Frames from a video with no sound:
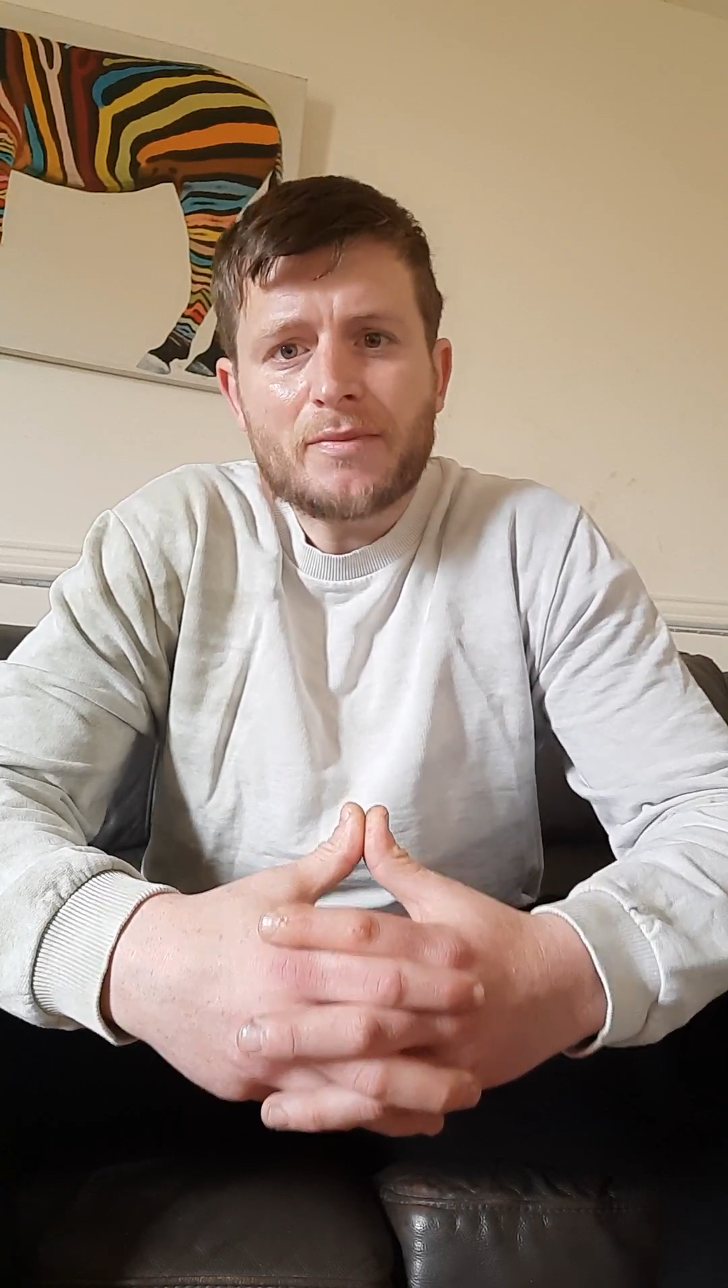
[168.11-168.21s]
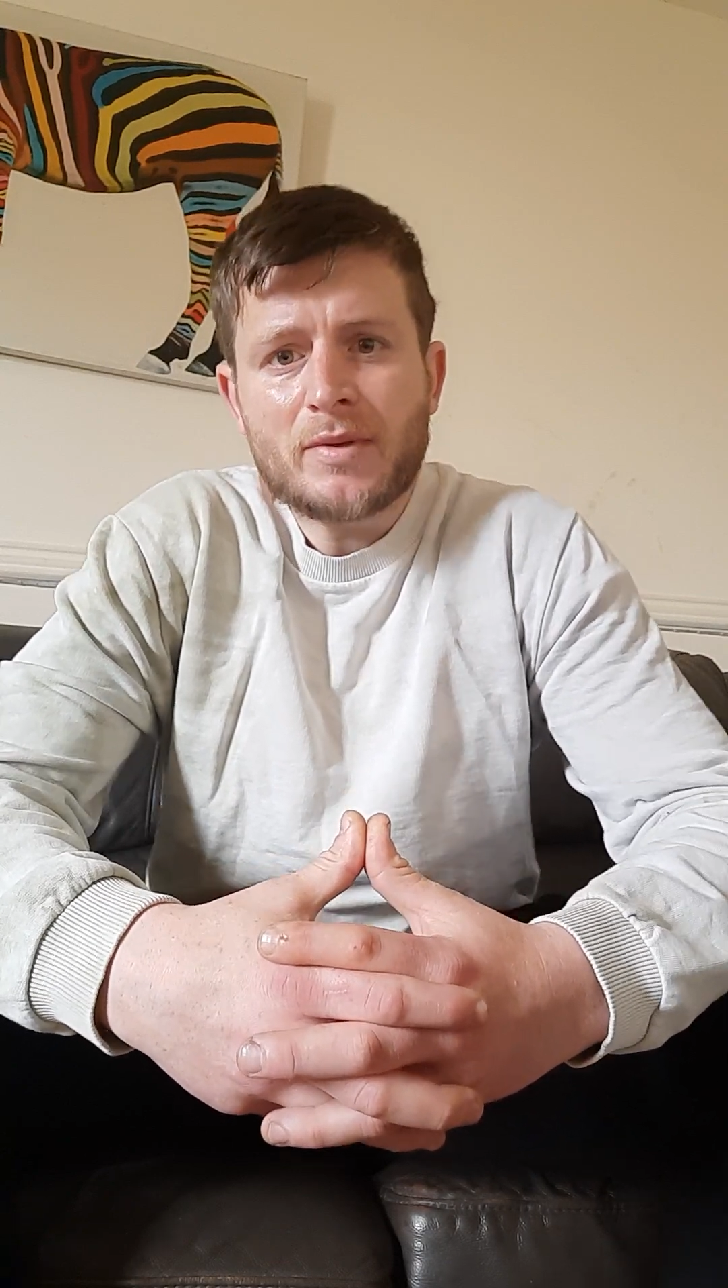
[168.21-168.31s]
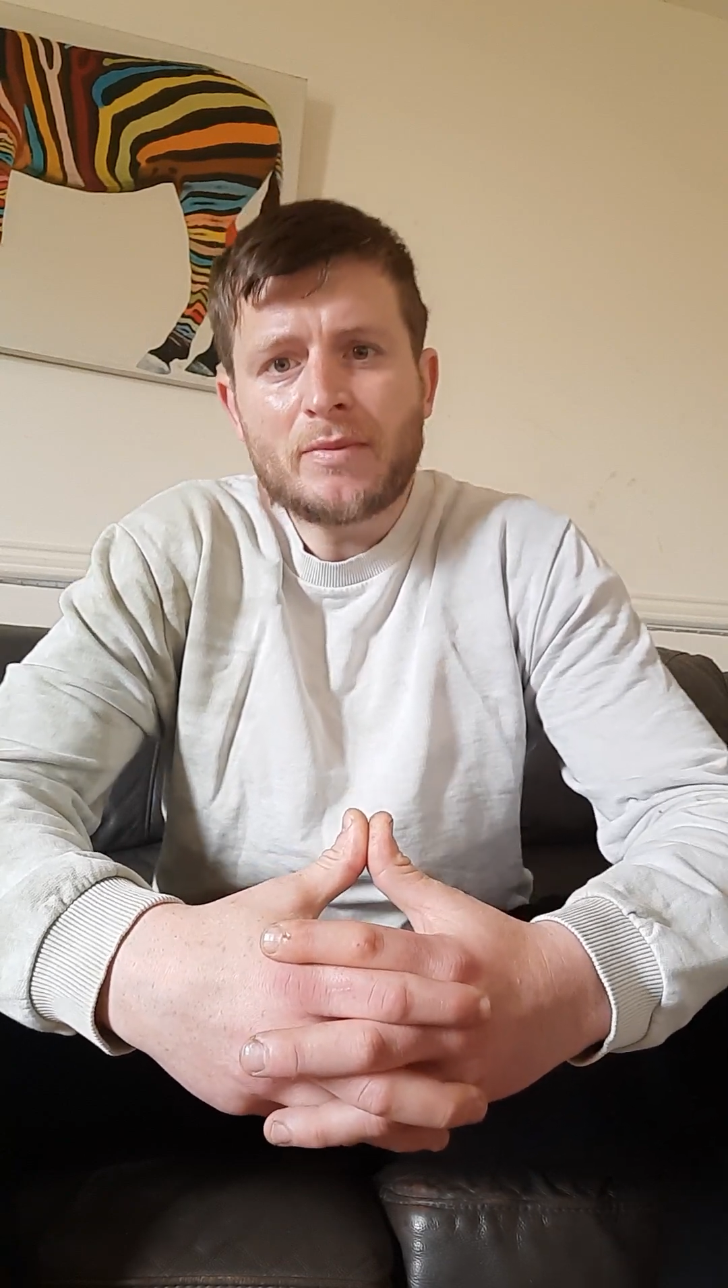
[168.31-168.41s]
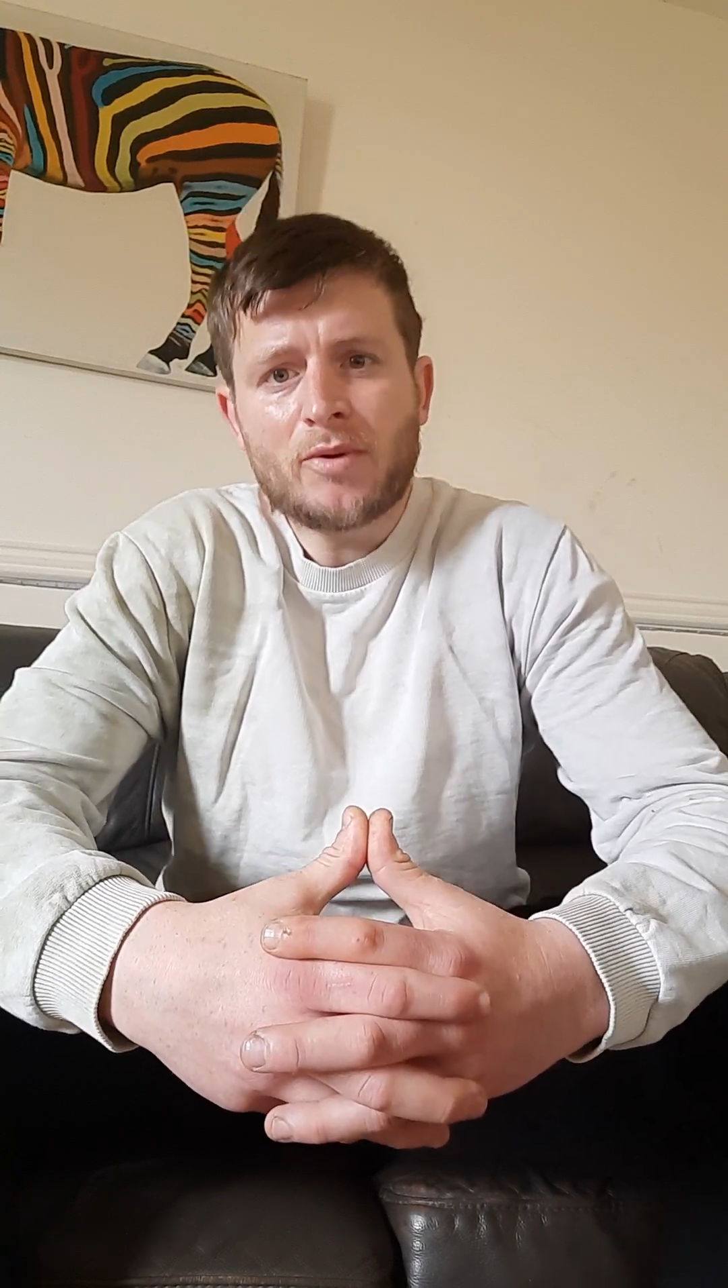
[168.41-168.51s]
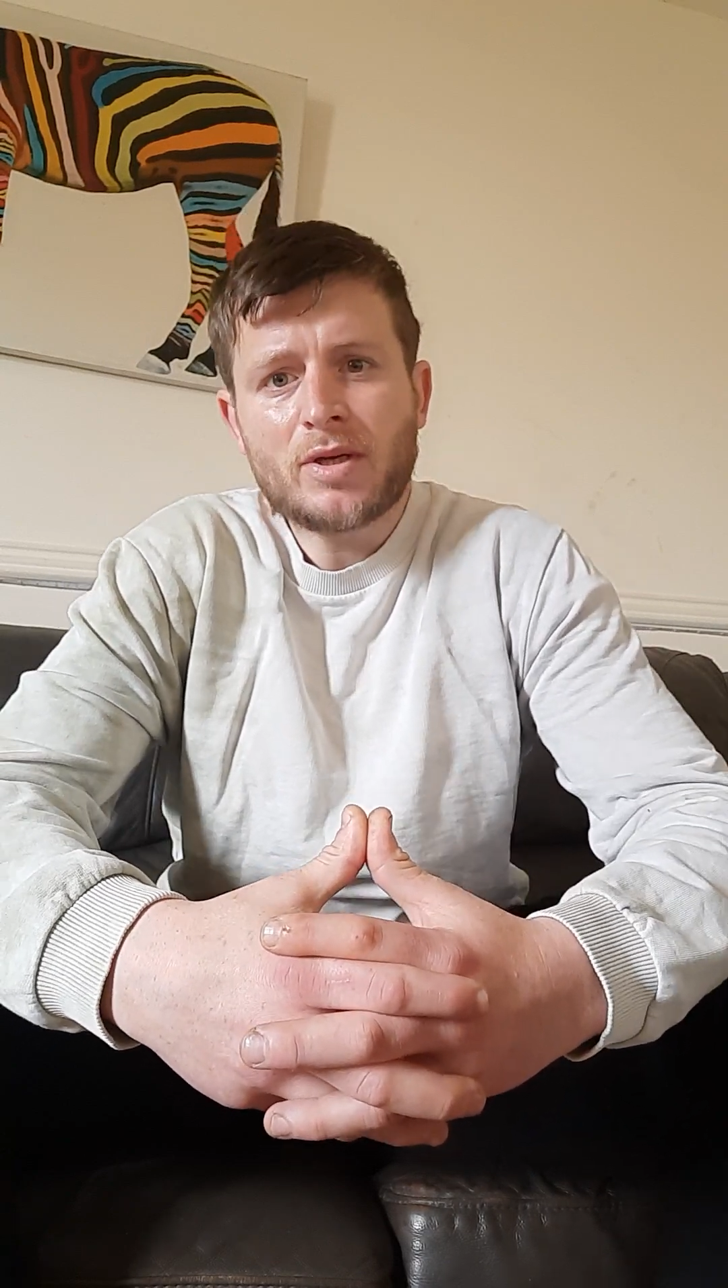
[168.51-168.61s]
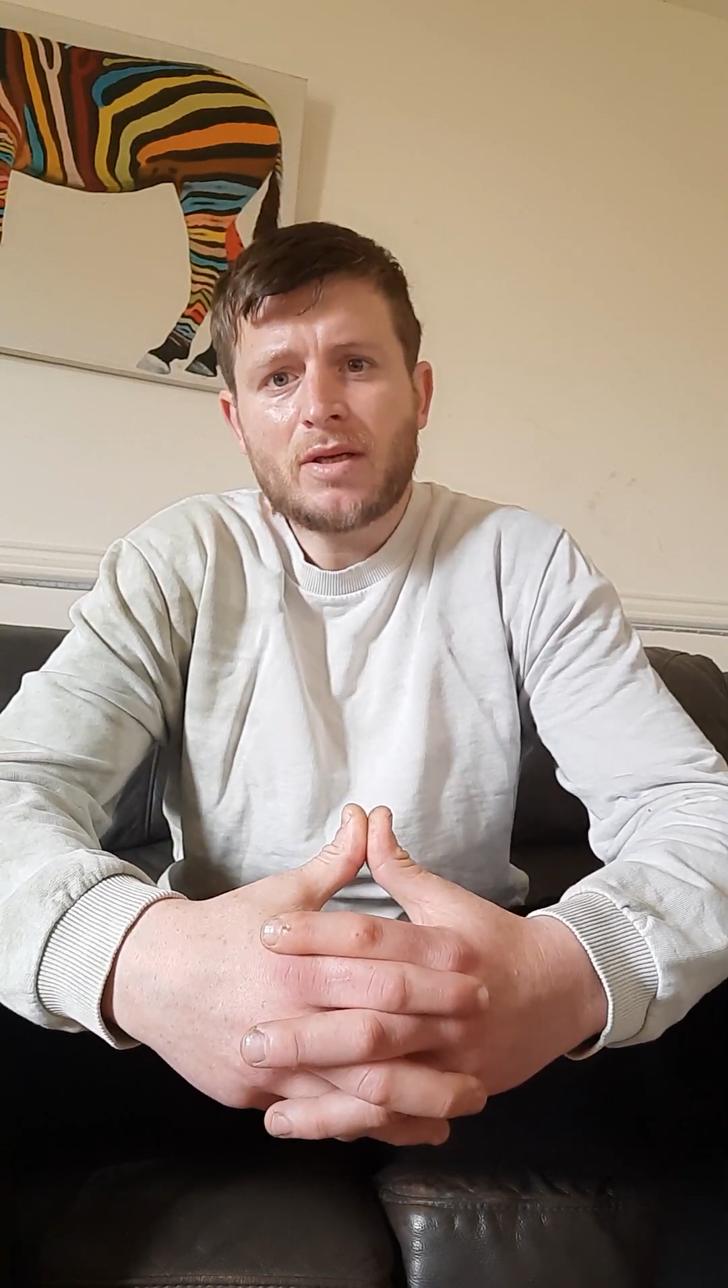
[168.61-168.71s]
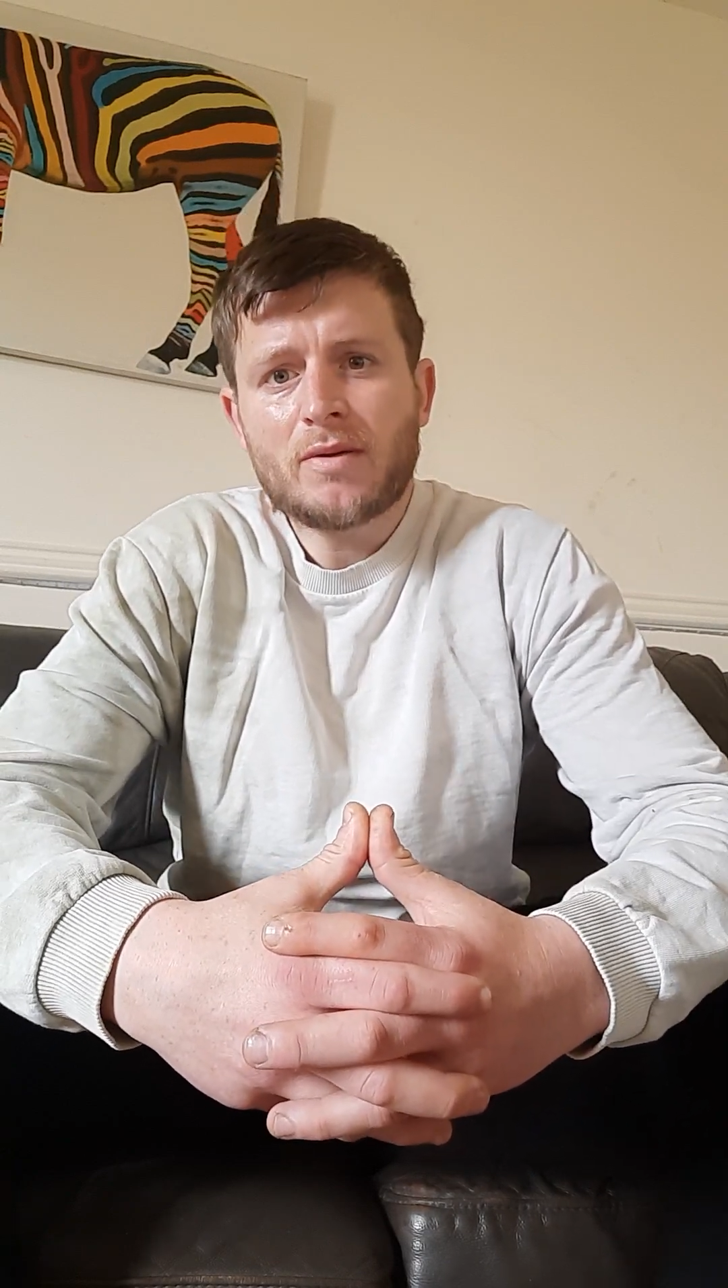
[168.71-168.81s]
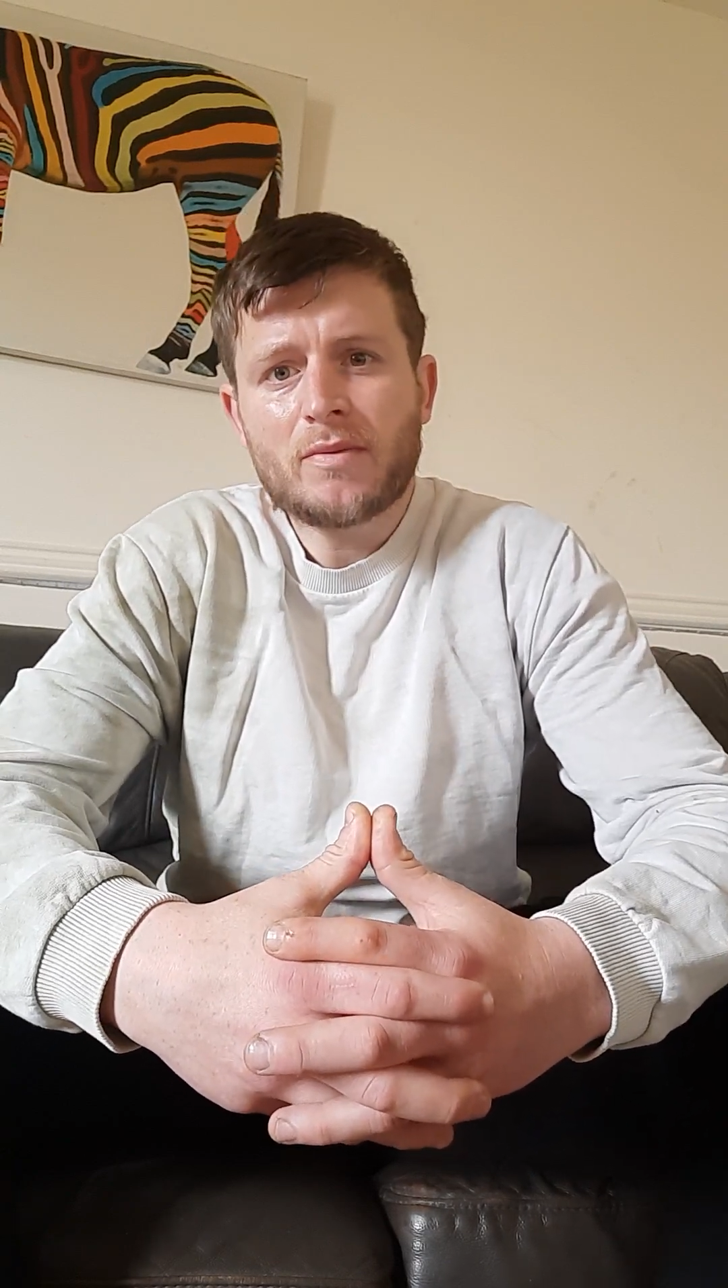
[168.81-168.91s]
my boy,